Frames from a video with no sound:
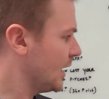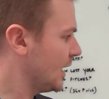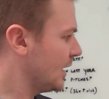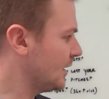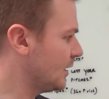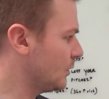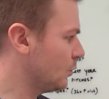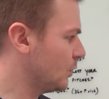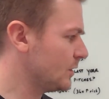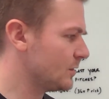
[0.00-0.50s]

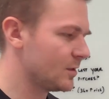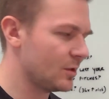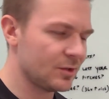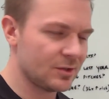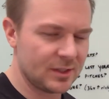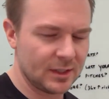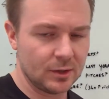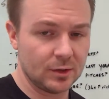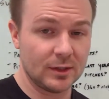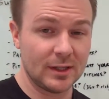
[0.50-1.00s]
And then what's their
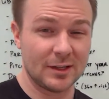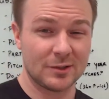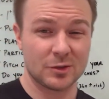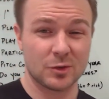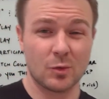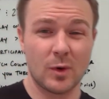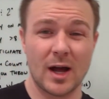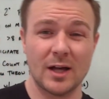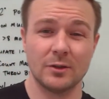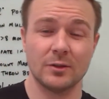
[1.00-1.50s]
single leg
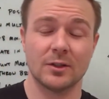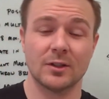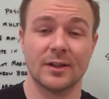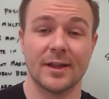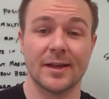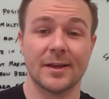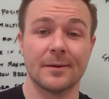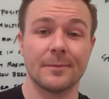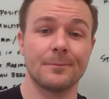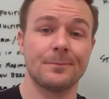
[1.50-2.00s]
squat look
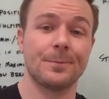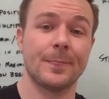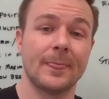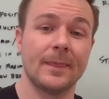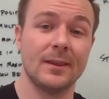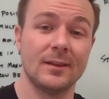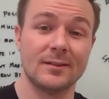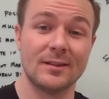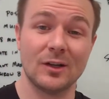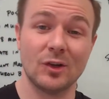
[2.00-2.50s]
like? You
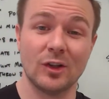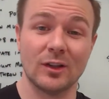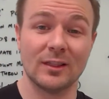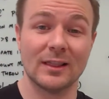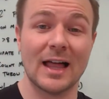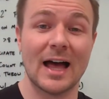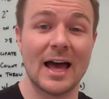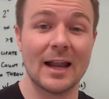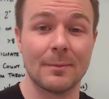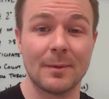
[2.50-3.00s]
can tell a
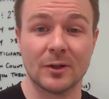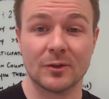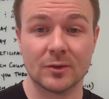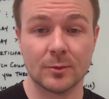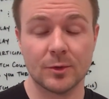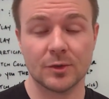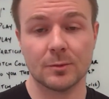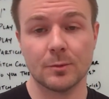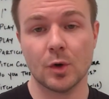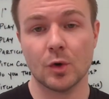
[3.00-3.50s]
lot about
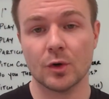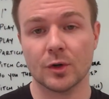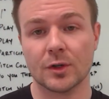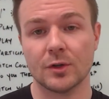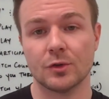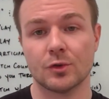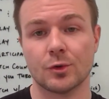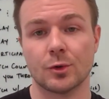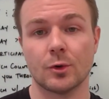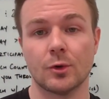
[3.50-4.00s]
someone's motor
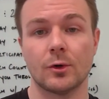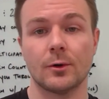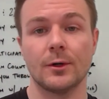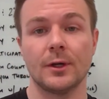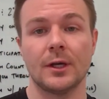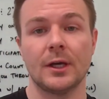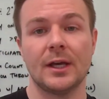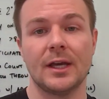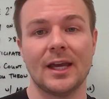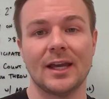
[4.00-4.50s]
control
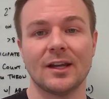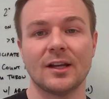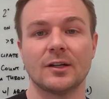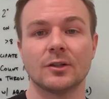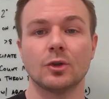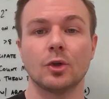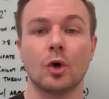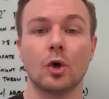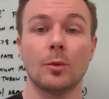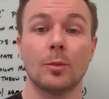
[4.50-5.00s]
and
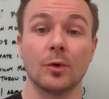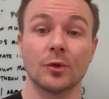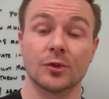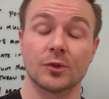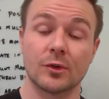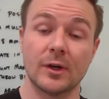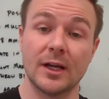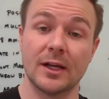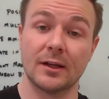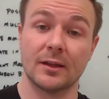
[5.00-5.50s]
global
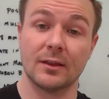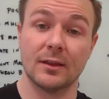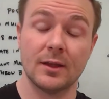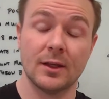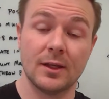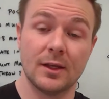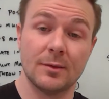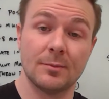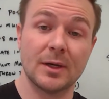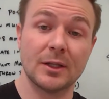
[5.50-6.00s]
strength
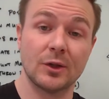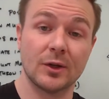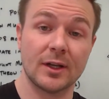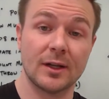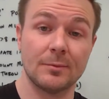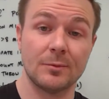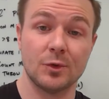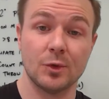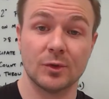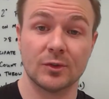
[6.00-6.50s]
by looking
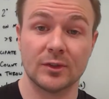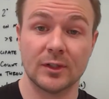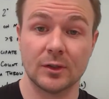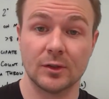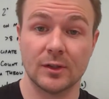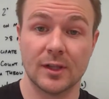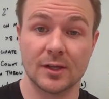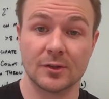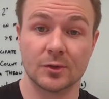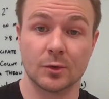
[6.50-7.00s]
at them do a
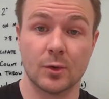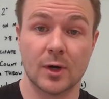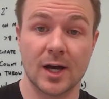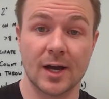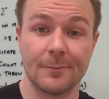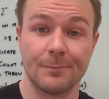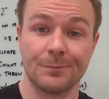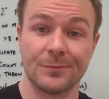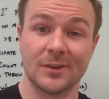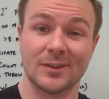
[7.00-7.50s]
single leg
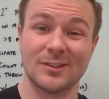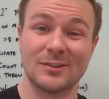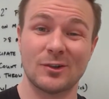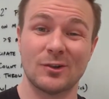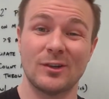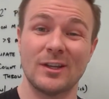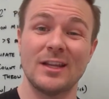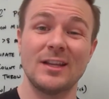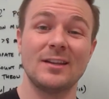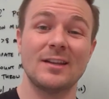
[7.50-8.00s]
squat. Does
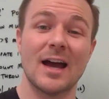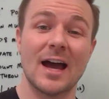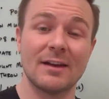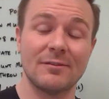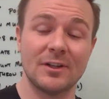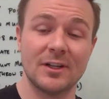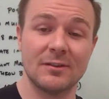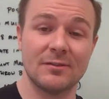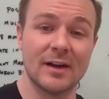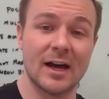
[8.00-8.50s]
their knee dive
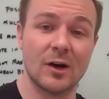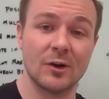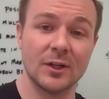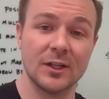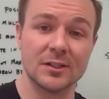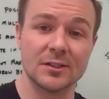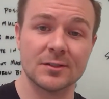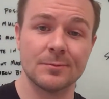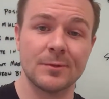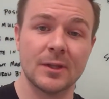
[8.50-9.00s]
into
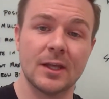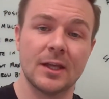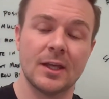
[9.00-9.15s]
valgus?